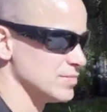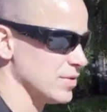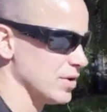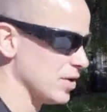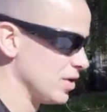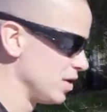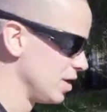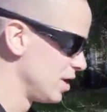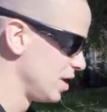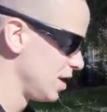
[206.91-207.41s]

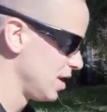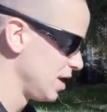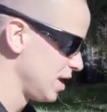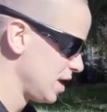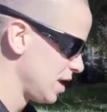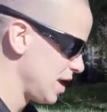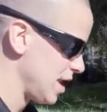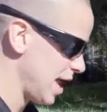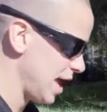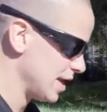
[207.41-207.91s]
about
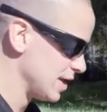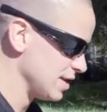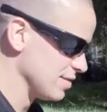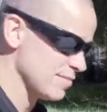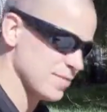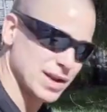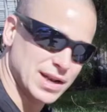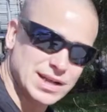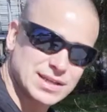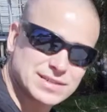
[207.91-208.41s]
90
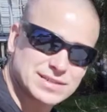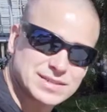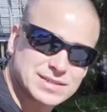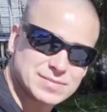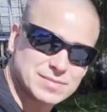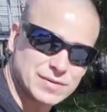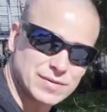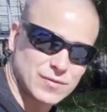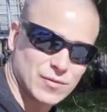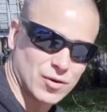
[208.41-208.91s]

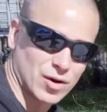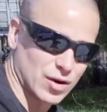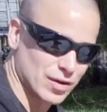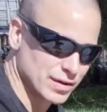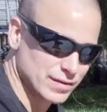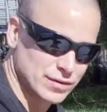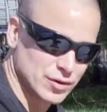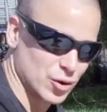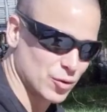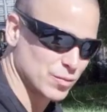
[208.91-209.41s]
minutes before
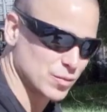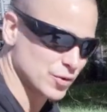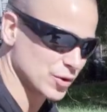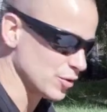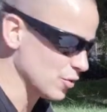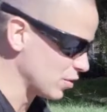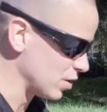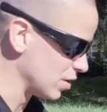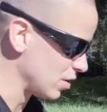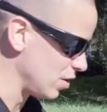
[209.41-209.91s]
I'll even open the
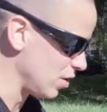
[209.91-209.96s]
door at